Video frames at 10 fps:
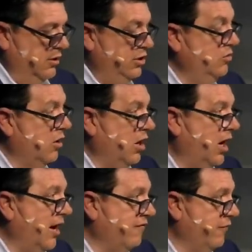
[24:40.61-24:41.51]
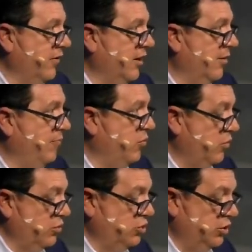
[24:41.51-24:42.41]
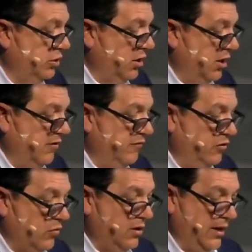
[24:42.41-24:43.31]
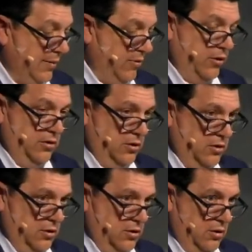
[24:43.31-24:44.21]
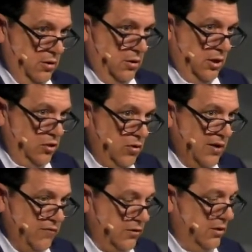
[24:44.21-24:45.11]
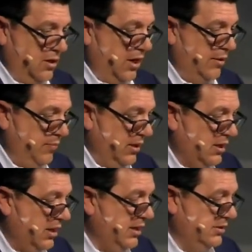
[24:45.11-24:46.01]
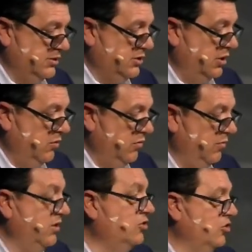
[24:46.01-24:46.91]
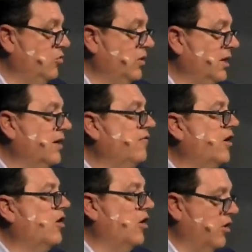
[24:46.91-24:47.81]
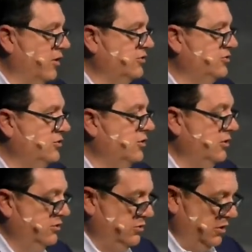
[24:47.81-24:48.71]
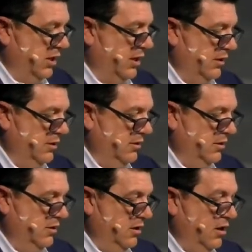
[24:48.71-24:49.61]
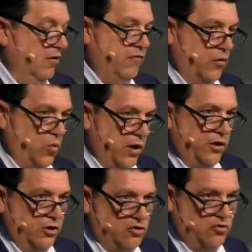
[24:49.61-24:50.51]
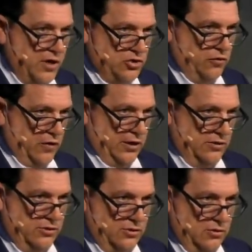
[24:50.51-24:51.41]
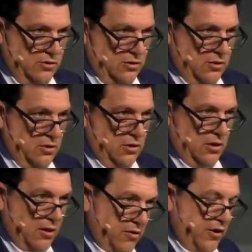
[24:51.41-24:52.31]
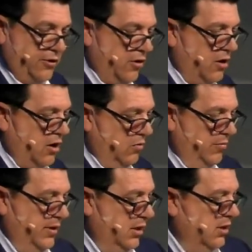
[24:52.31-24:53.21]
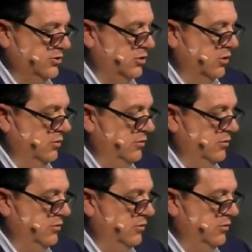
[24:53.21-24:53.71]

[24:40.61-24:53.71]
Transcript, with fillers: You are offering a portion of your labor. You give it to God because when we do, we give our hearts to God. For where your treasure is, there your heart will be also.